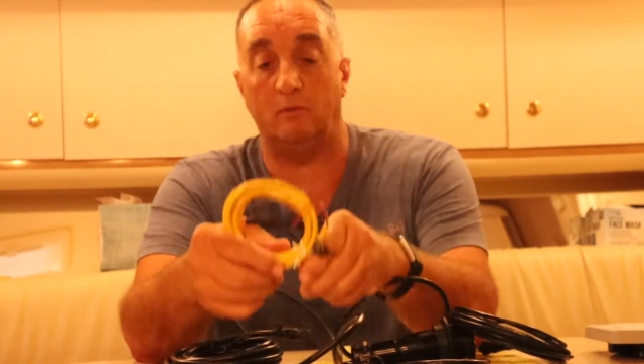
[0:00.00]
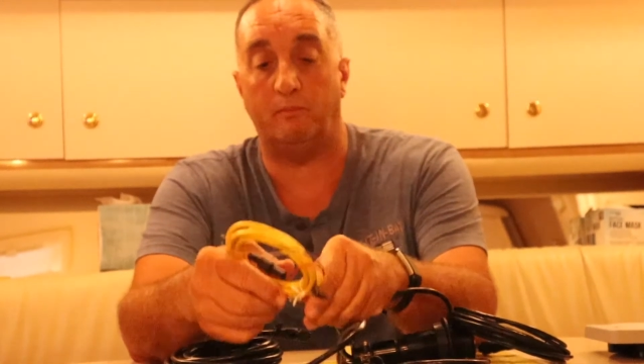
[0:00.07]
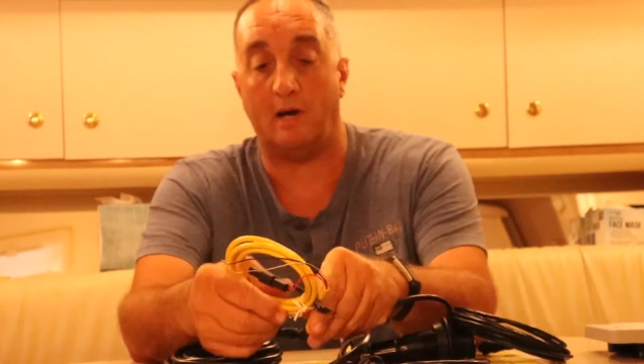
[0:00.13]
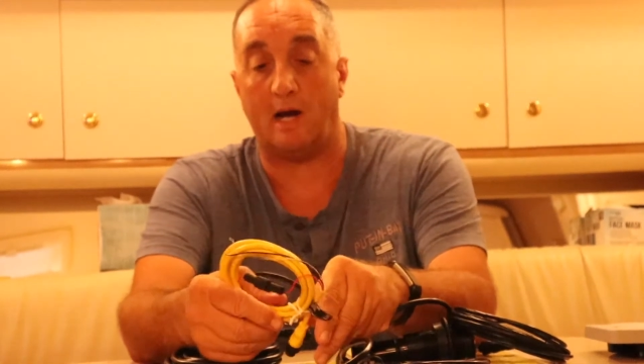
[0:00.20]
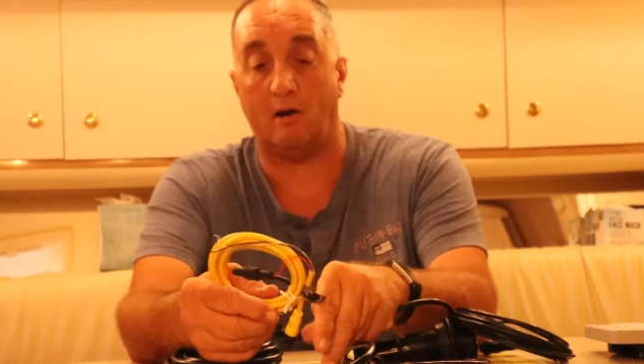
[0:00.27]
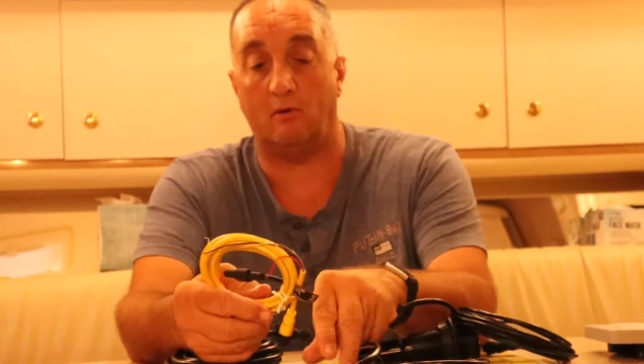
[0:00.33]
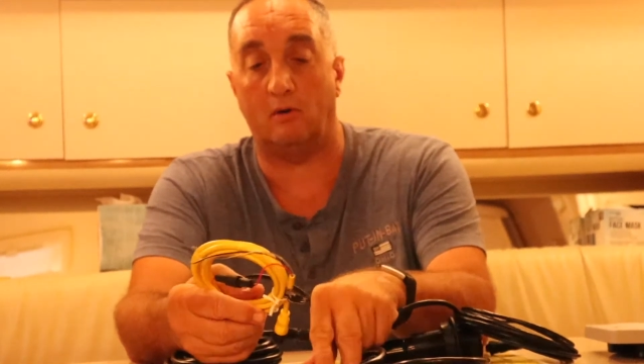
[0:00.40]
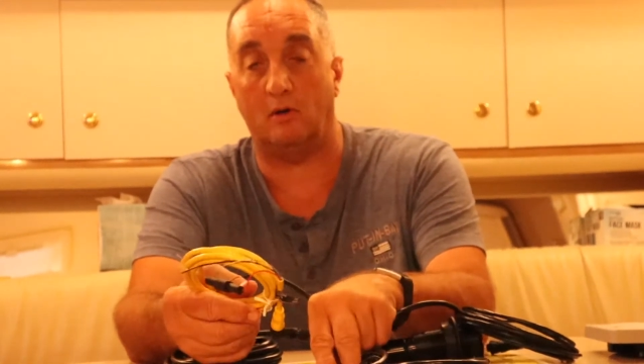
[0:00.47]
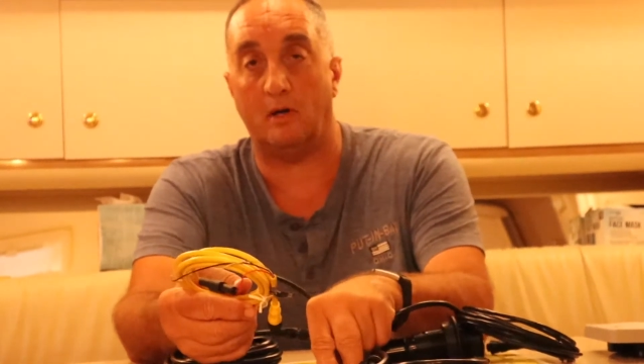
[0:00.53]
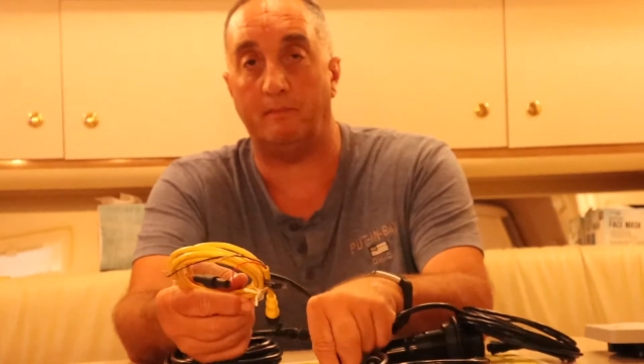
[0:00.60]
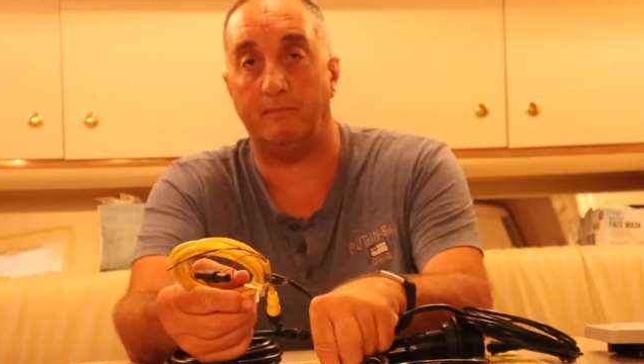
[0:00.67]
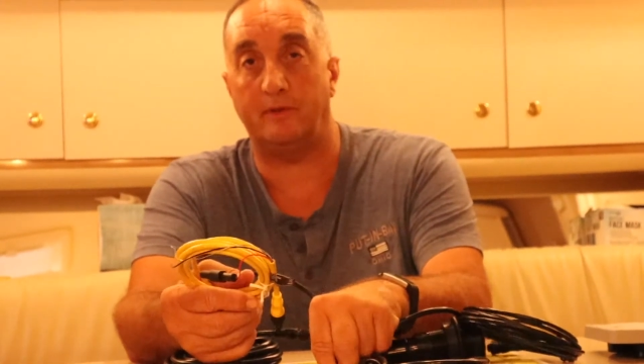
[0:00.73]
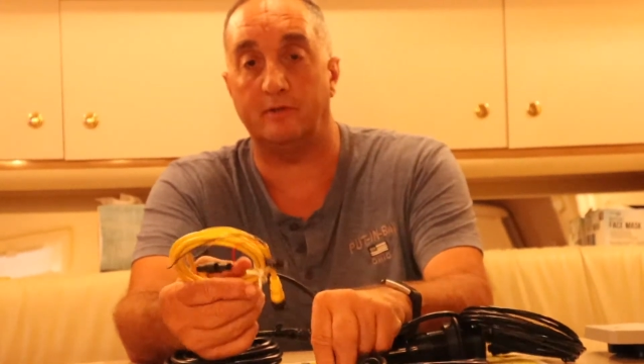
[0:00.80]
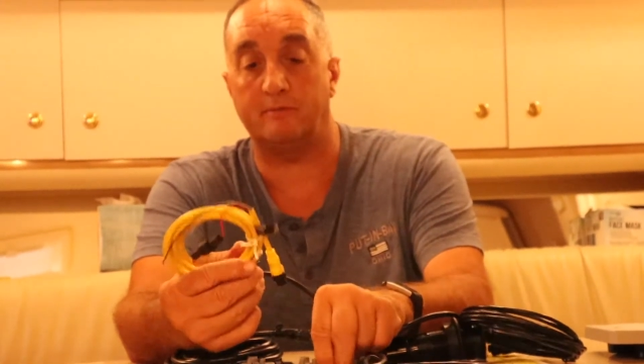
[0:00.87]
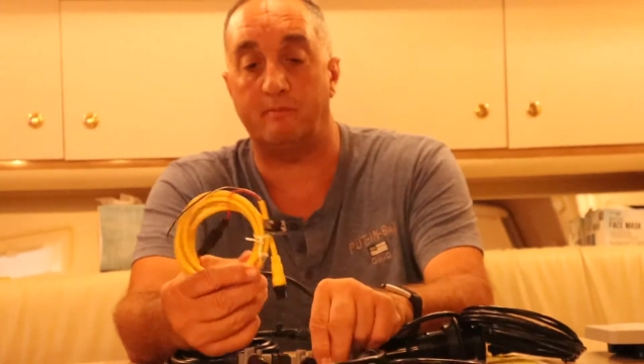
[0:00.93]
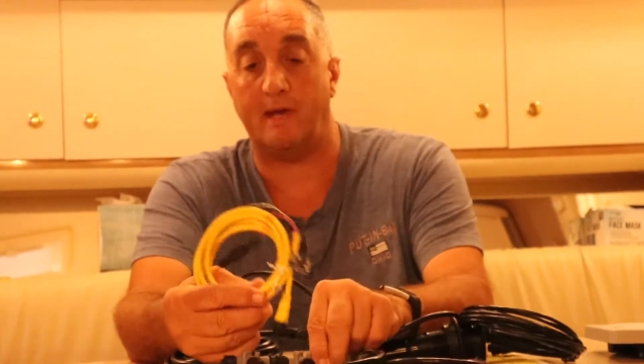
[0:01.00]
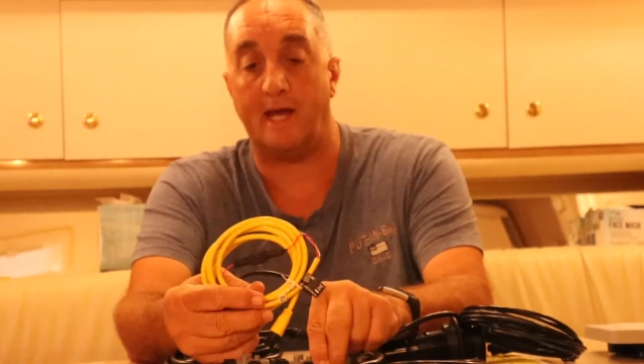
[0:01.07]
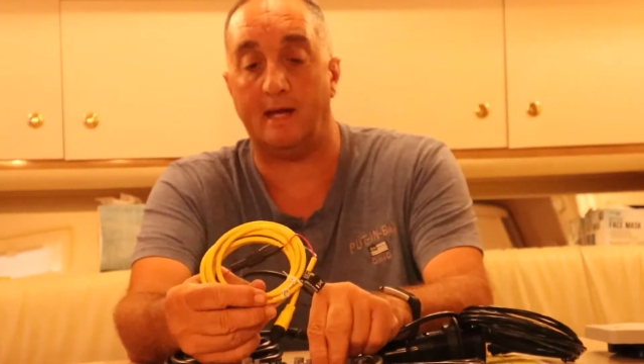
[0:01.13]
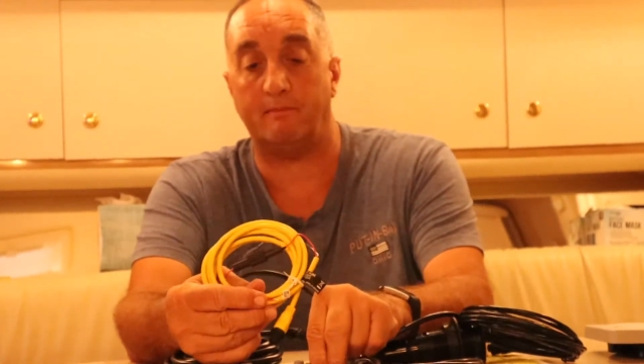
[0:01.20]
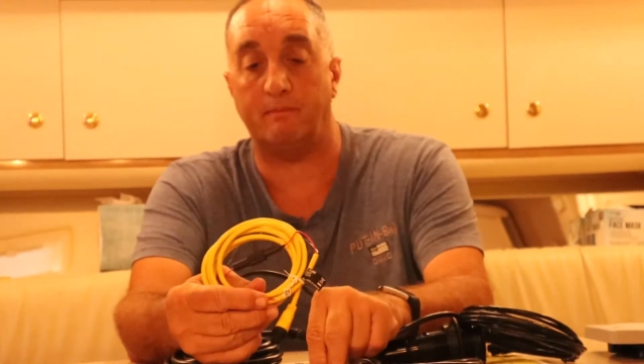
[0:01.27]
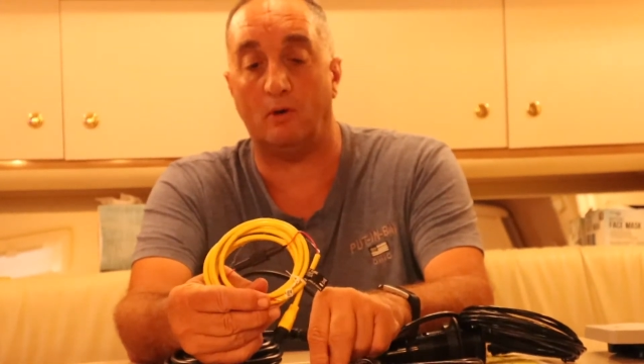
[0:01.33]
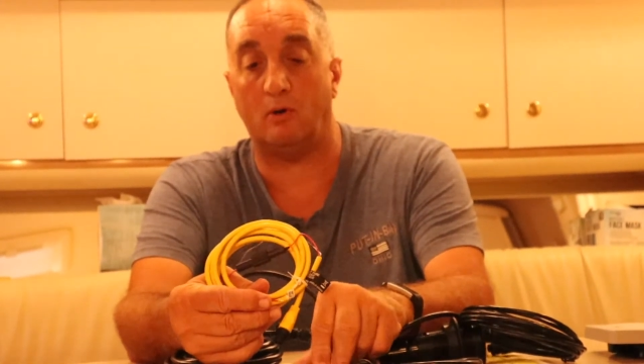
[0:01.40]
power up this
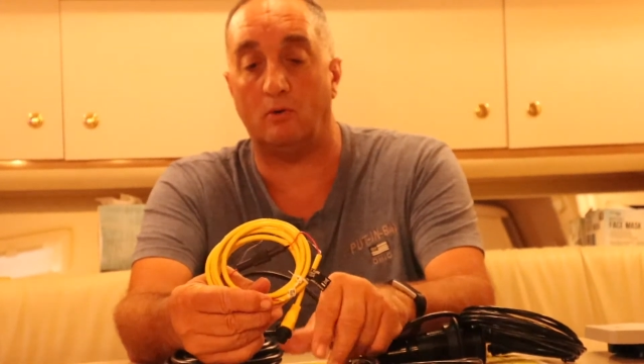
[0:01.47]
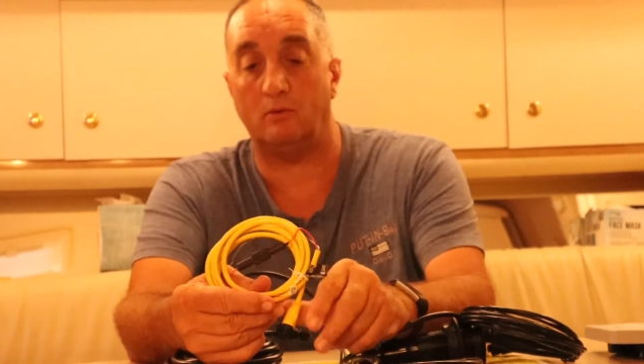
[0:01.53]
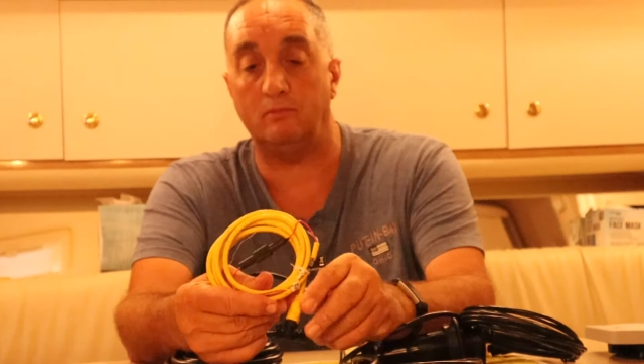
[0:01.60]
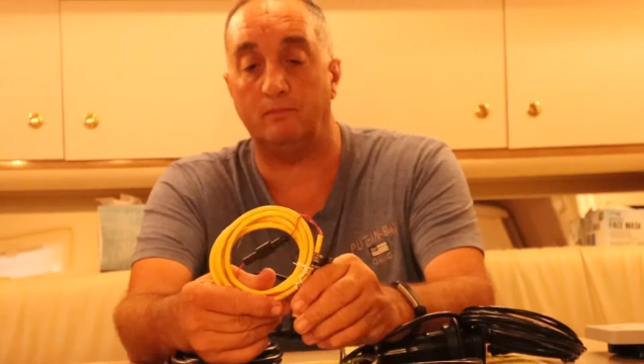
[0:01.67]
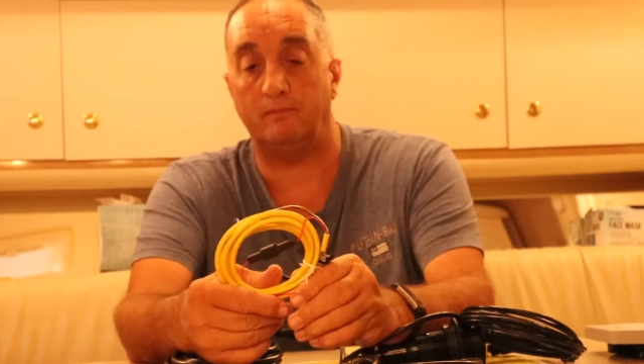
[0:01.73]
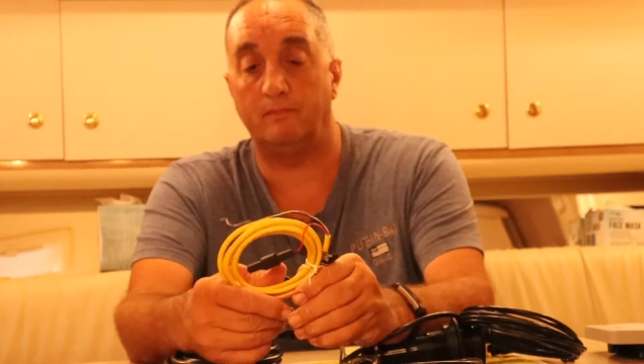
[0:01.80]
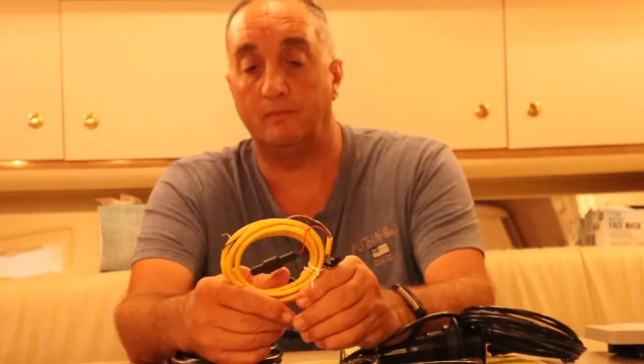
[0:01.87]
backbone,